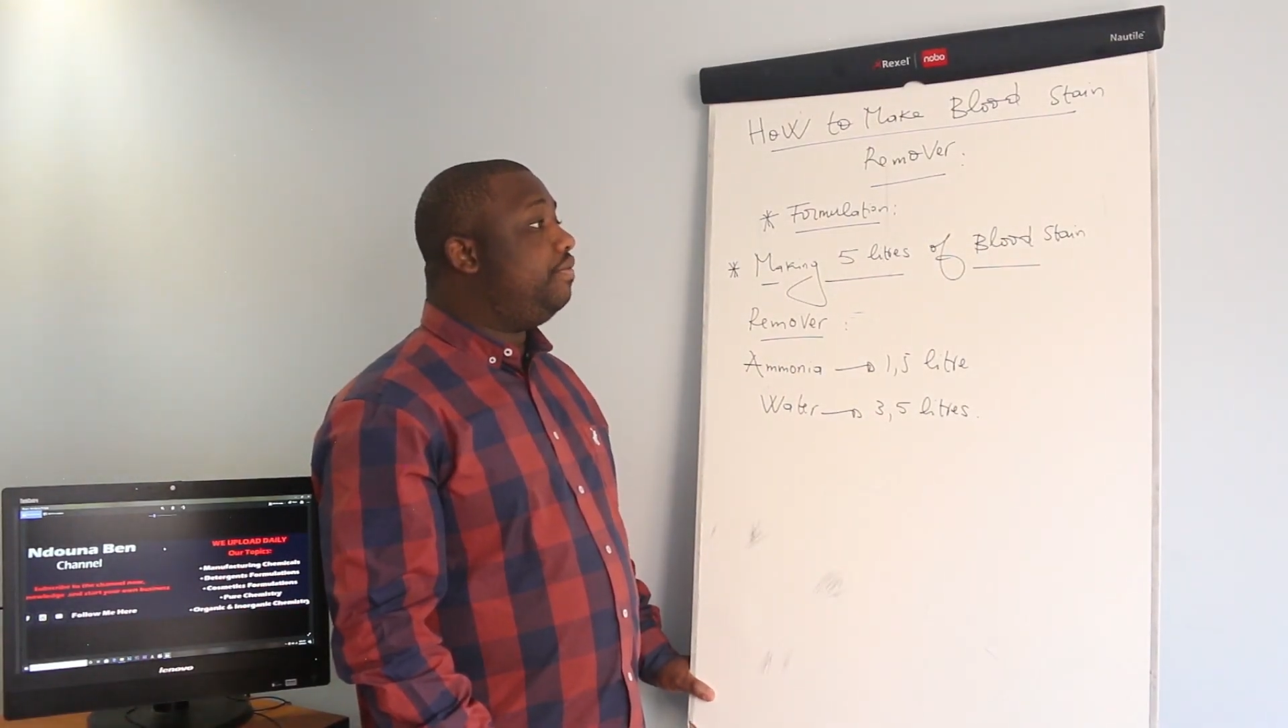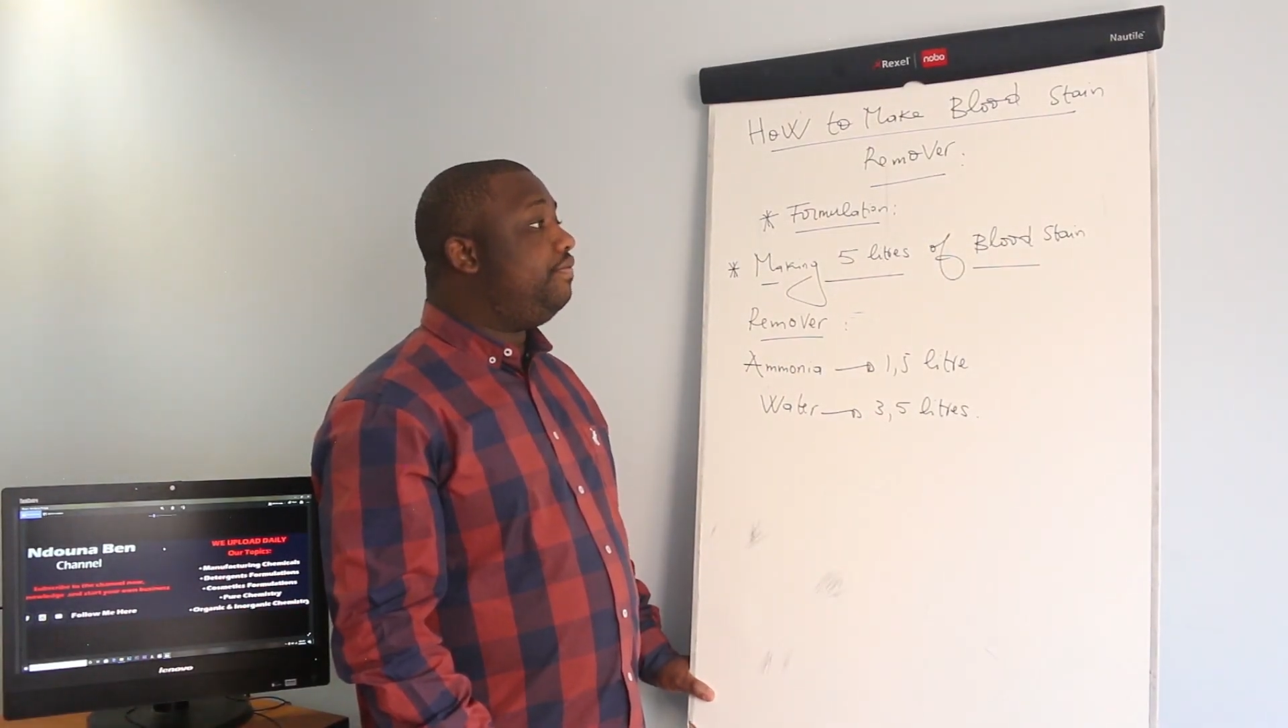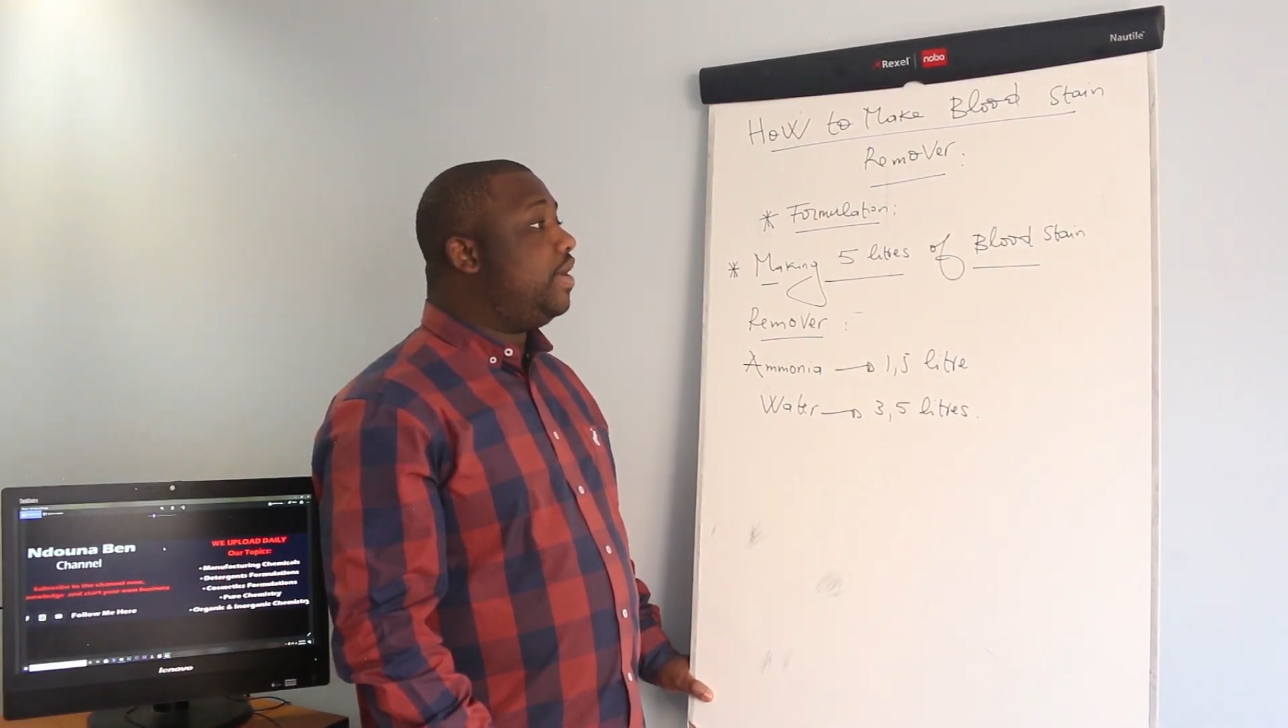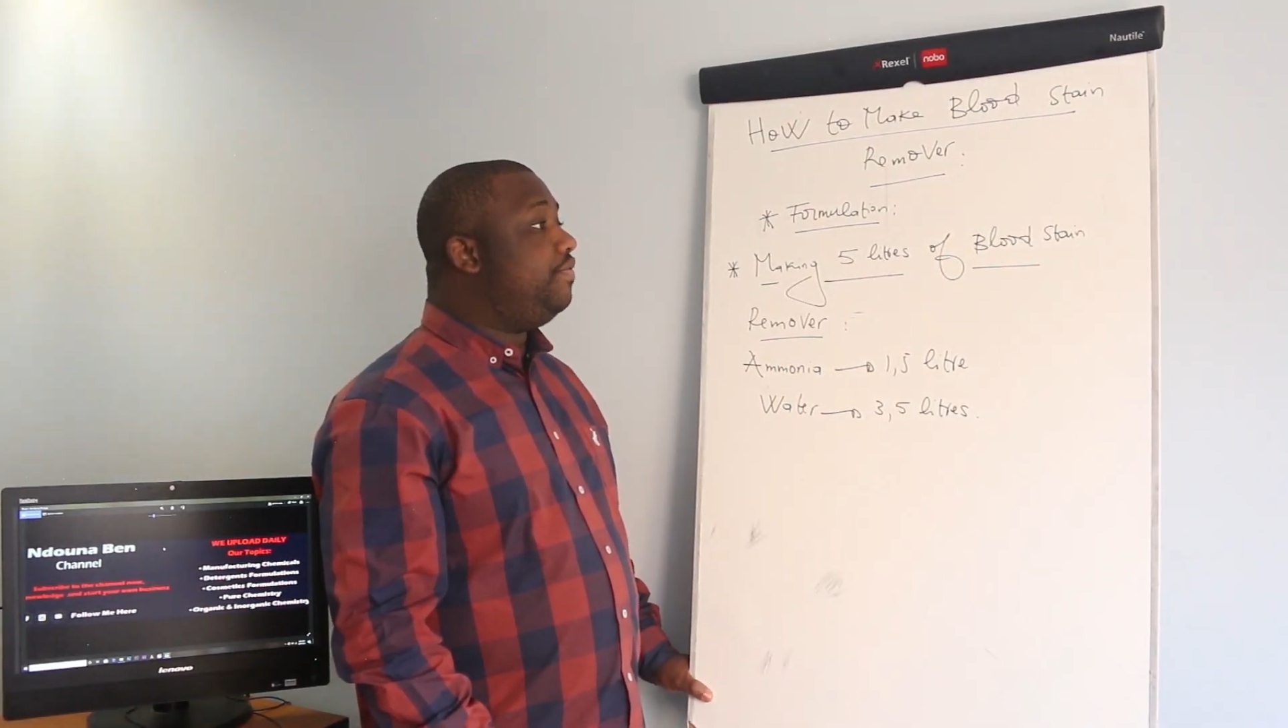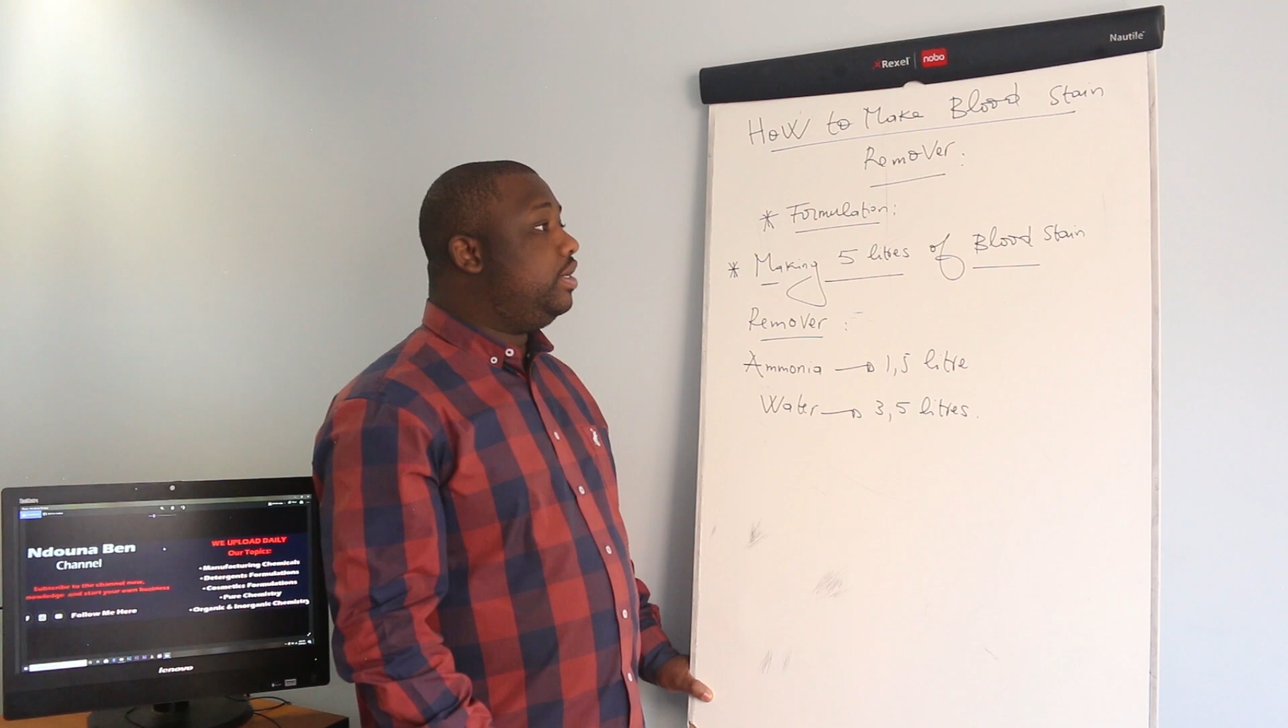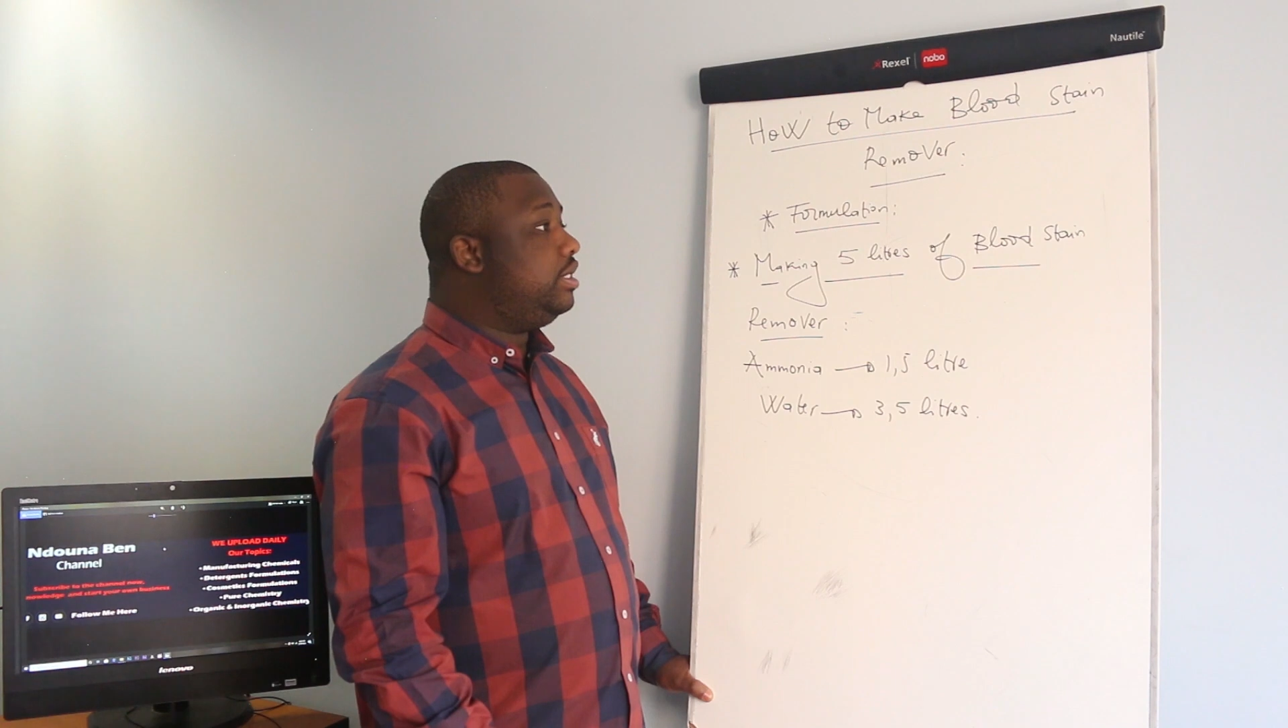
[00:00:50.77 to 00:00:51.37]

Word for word: 5